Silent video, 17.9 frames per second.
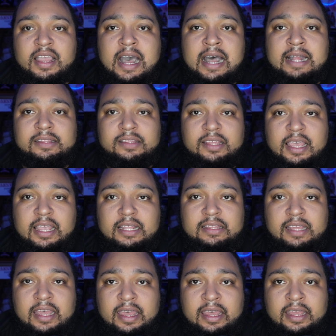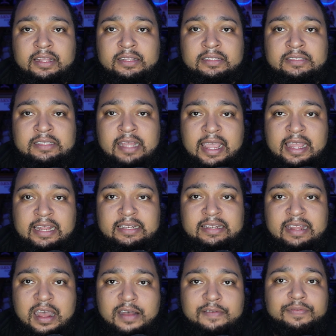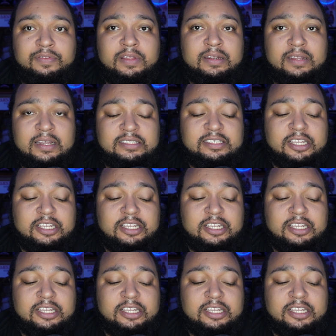I think that they definitely need